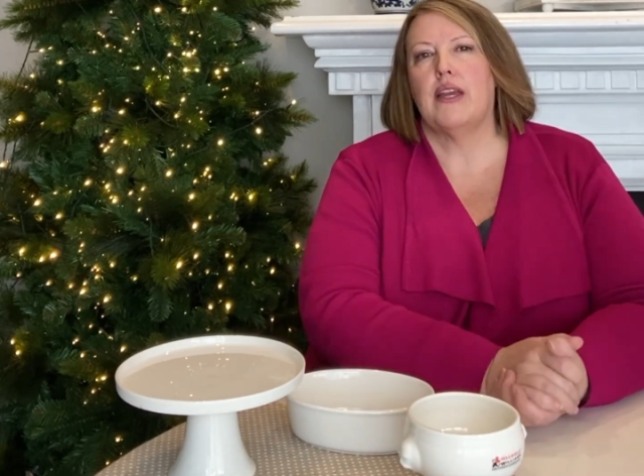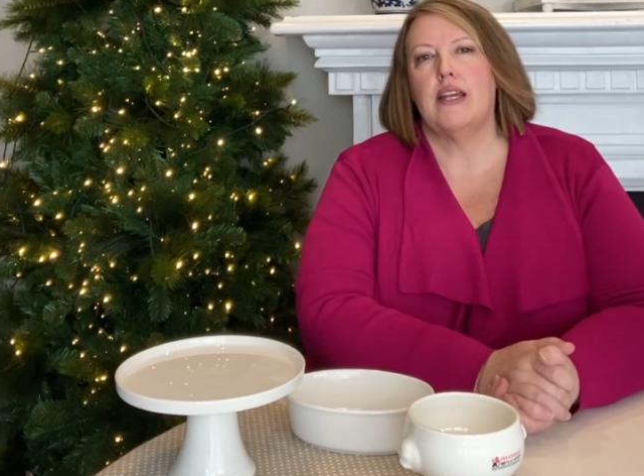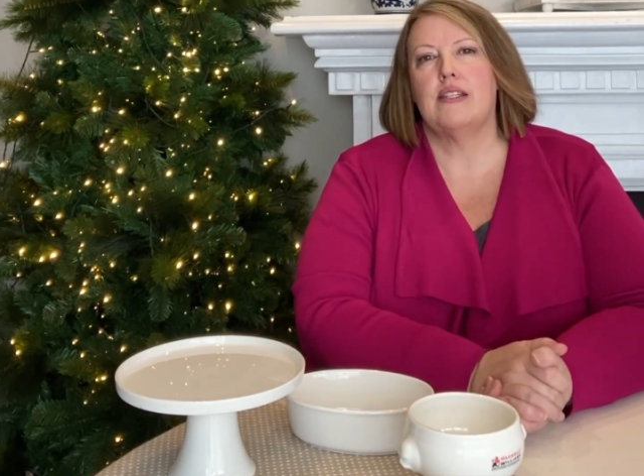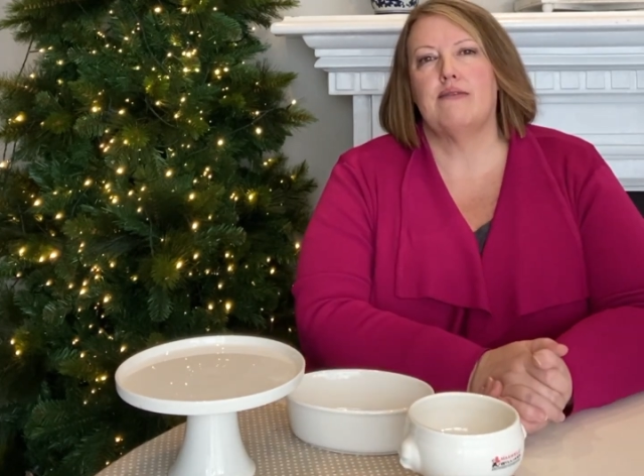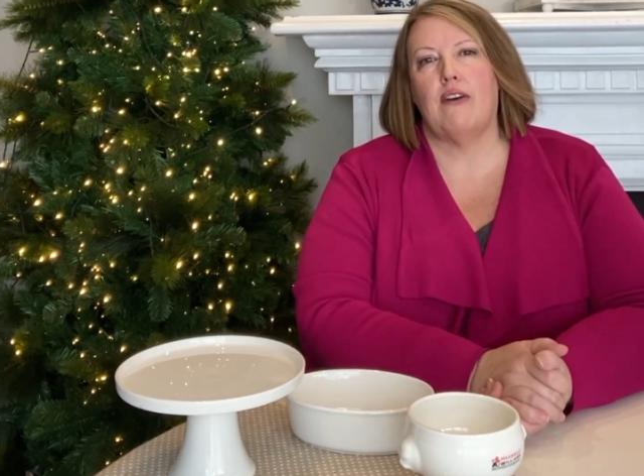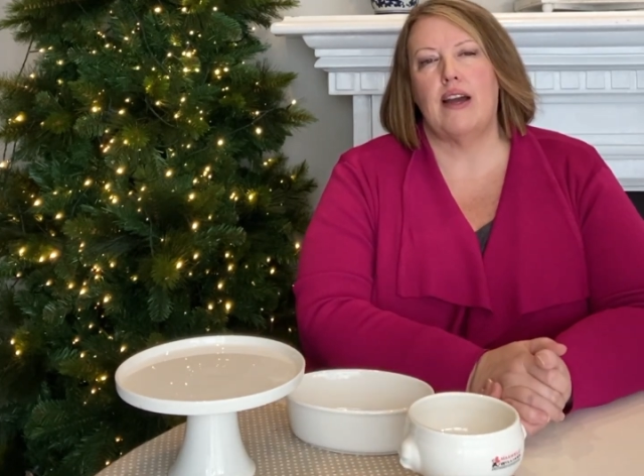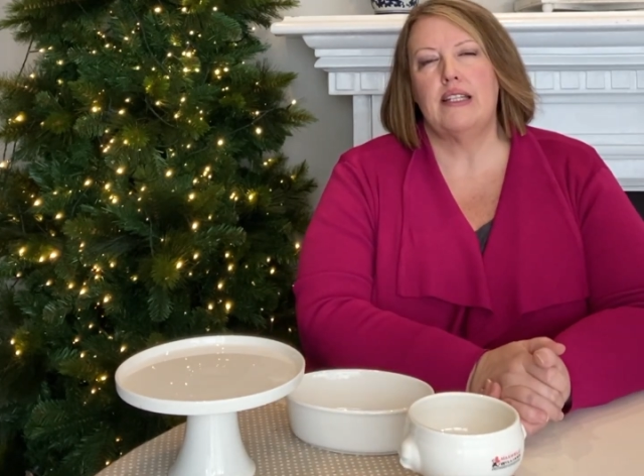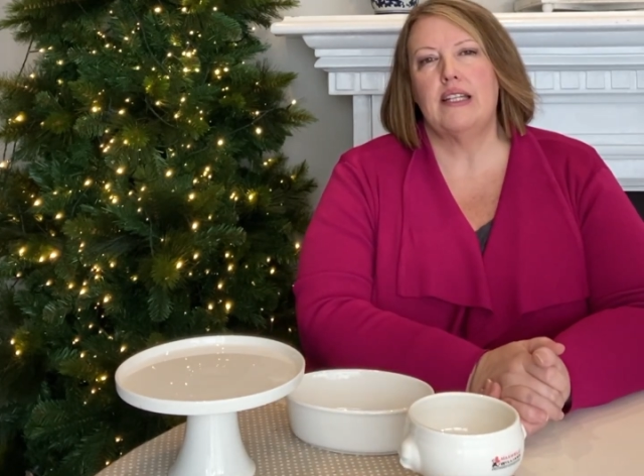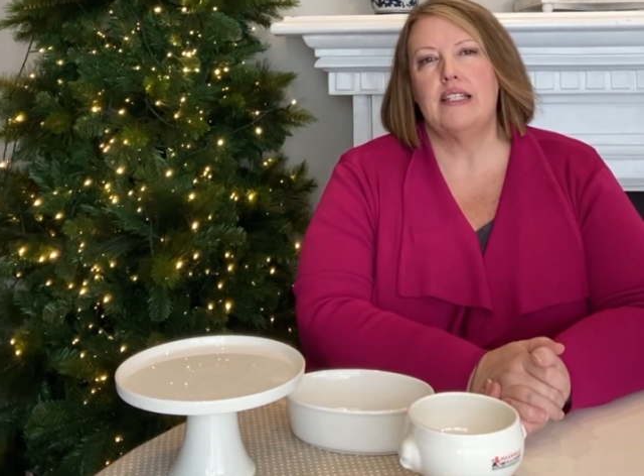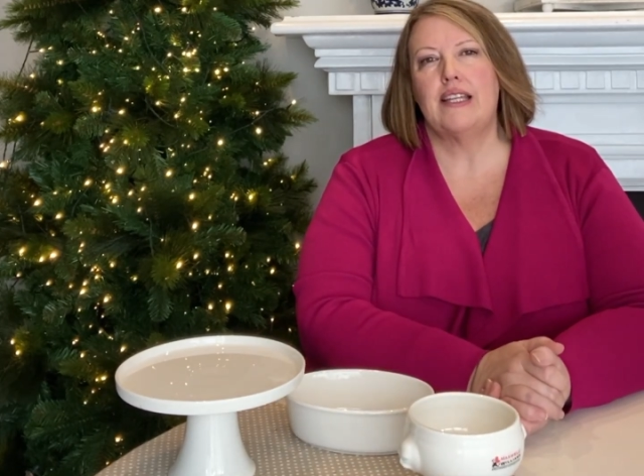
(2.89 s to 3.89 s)
is
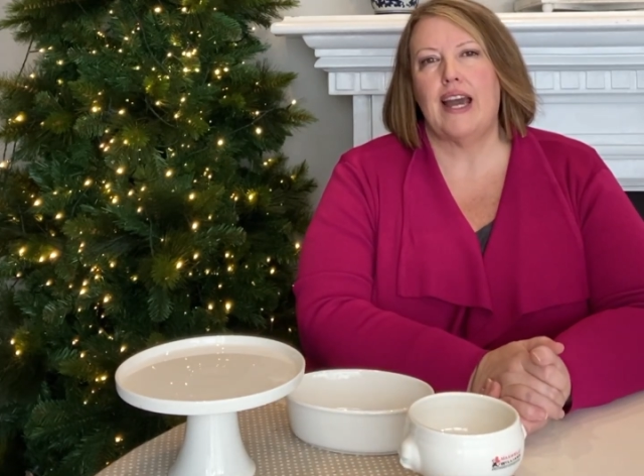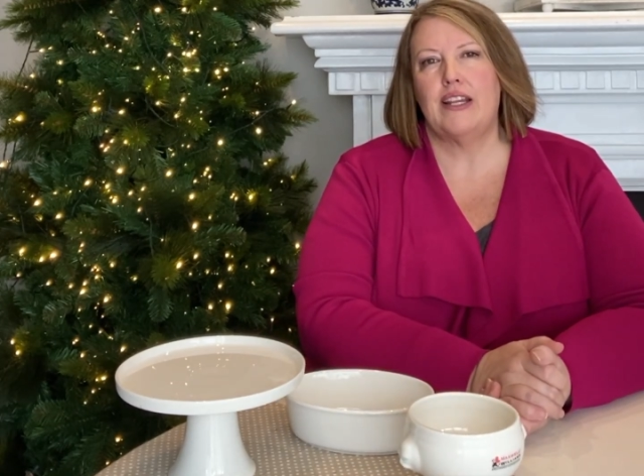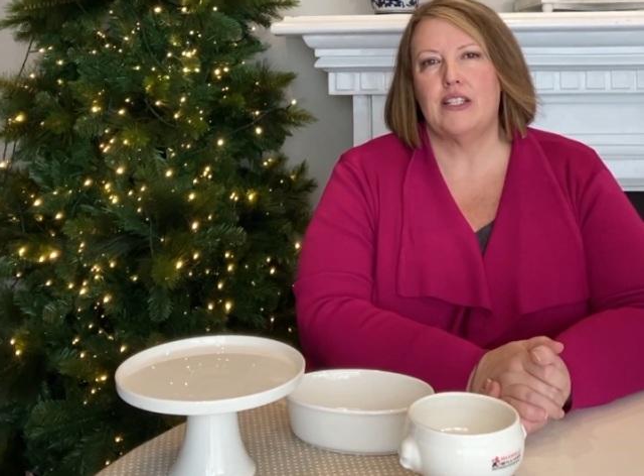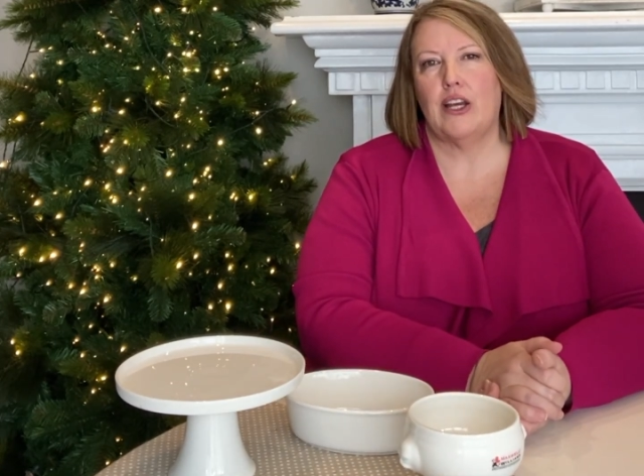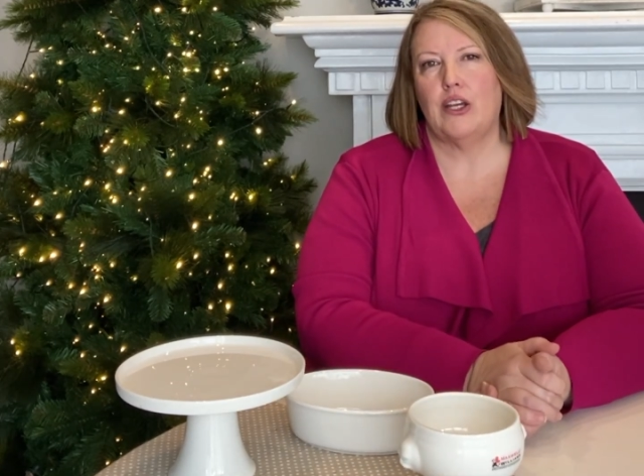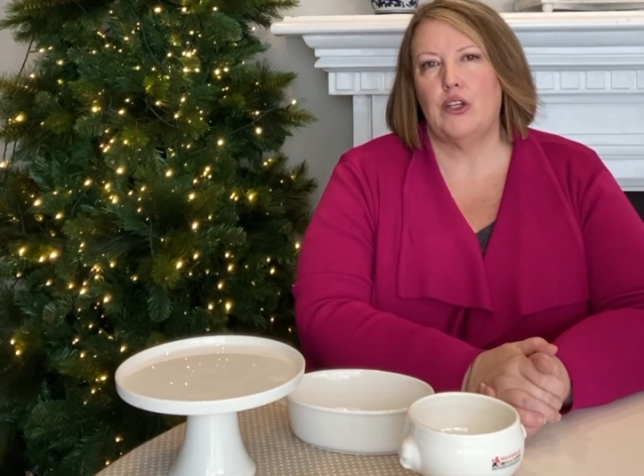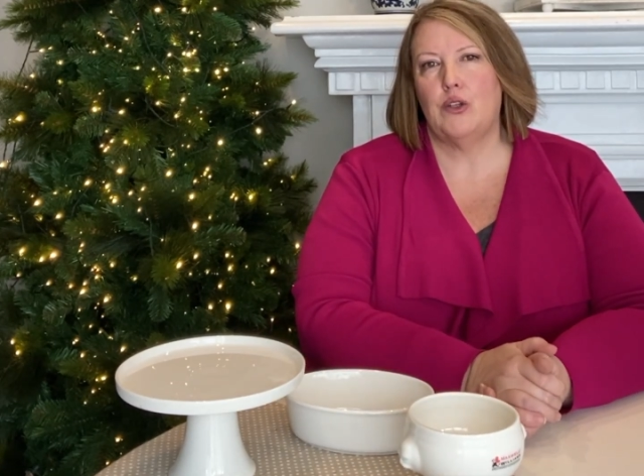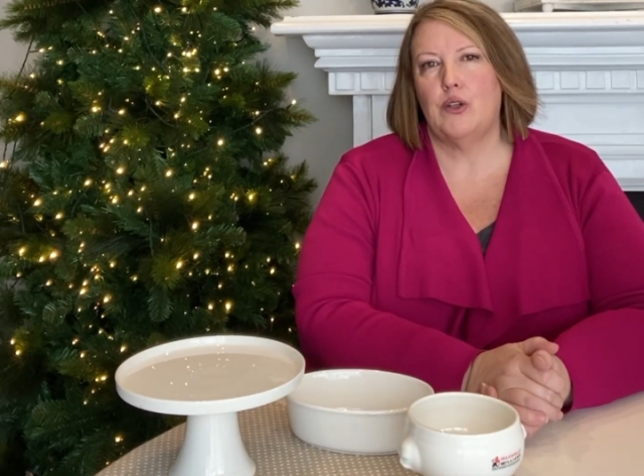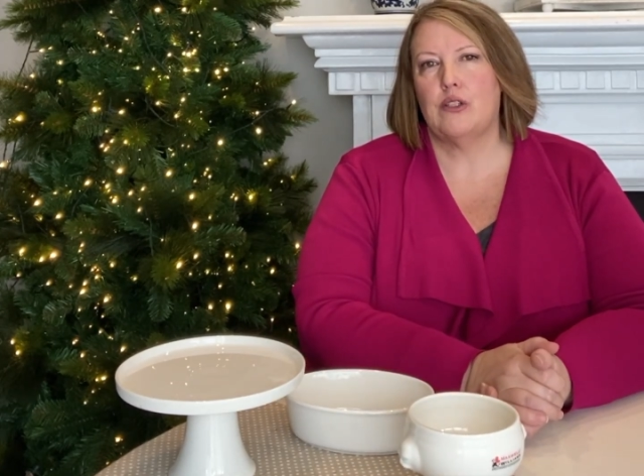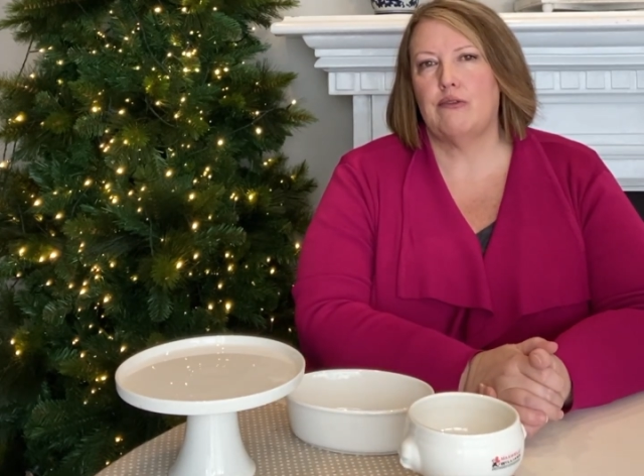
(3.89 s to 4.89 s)
finding containers I can
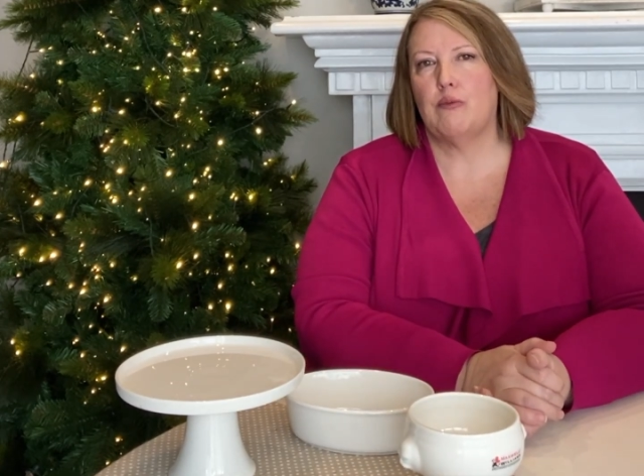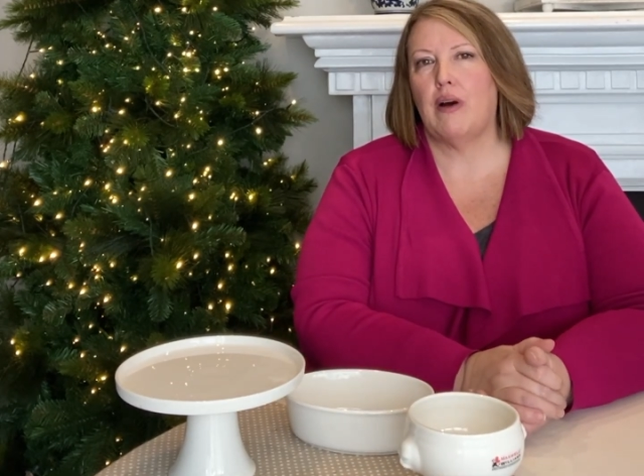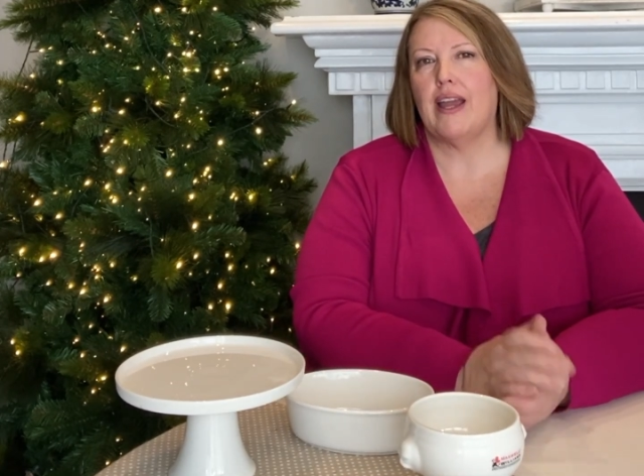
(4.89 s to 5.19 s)
use for my